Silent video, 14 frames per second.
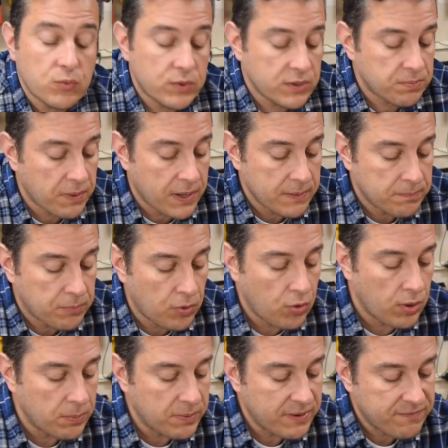with my bowl,
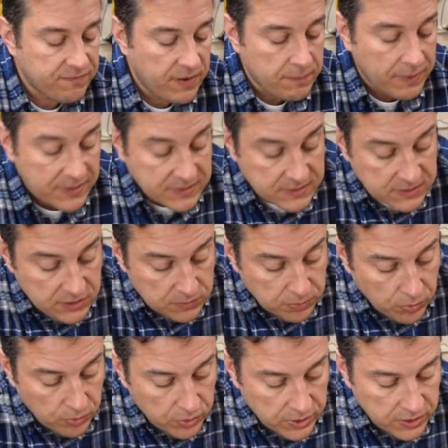I'm going to find my center
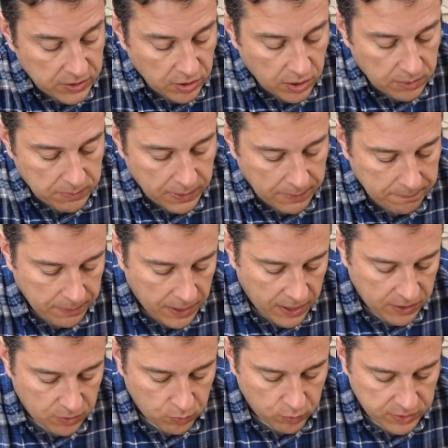point on my
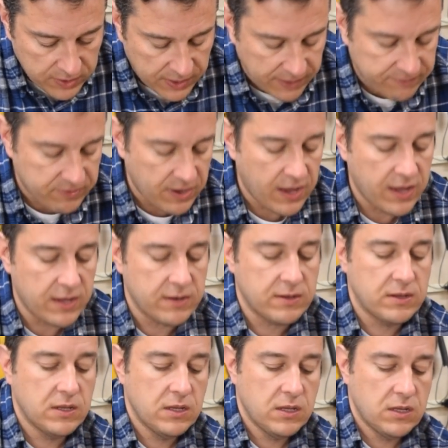block of wood that I've got.
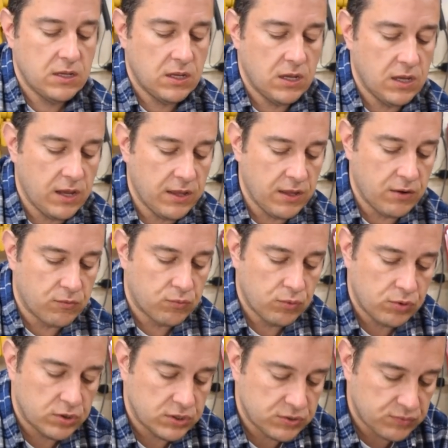A
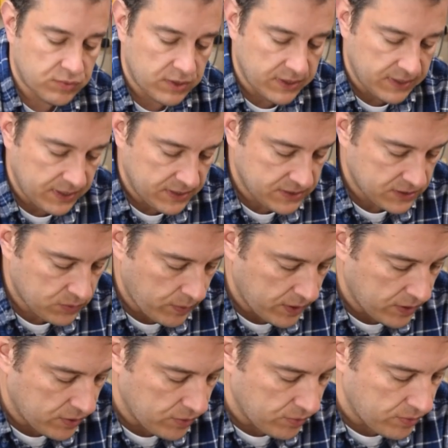ruler is really the easiest way
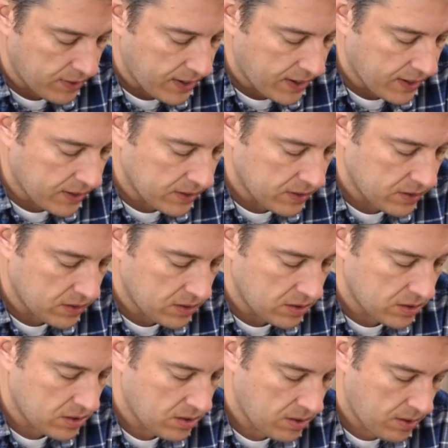to do that.
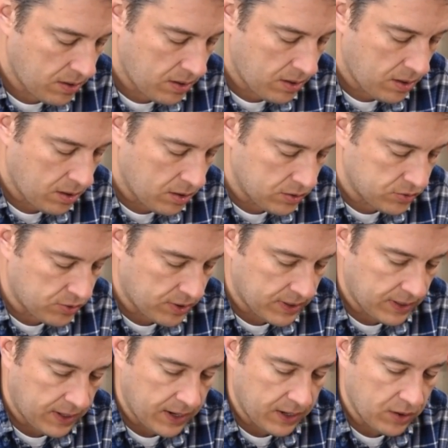I'll strike a
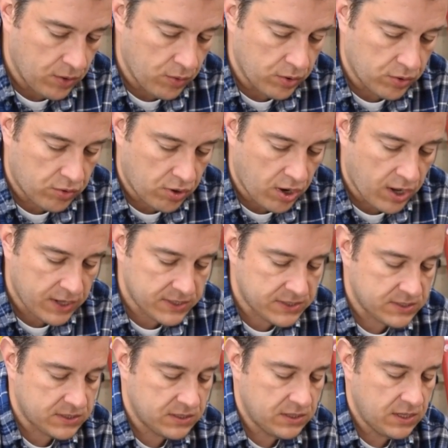line going
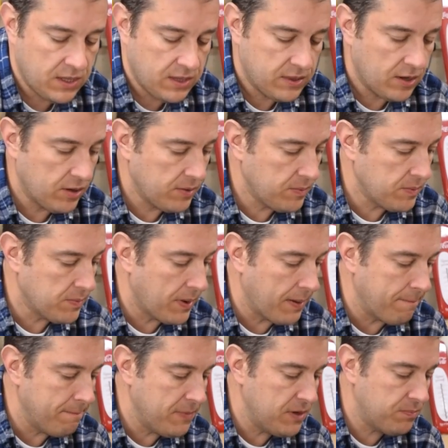across. That'll give me
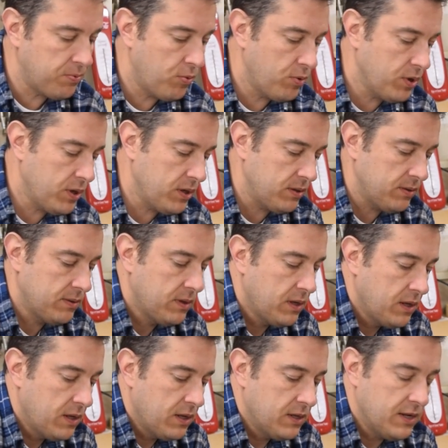my midpoint.
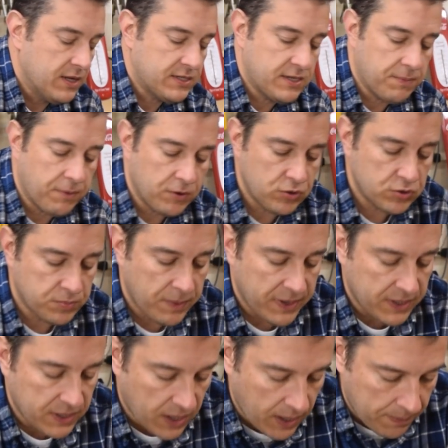Next up, I'll use my
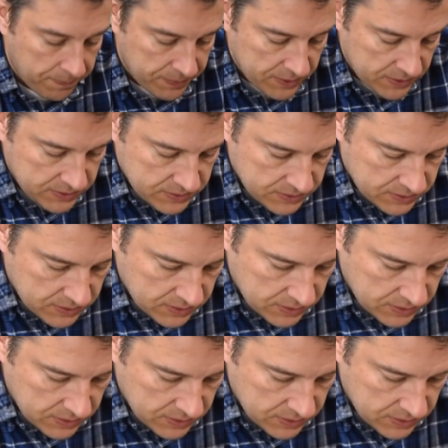compass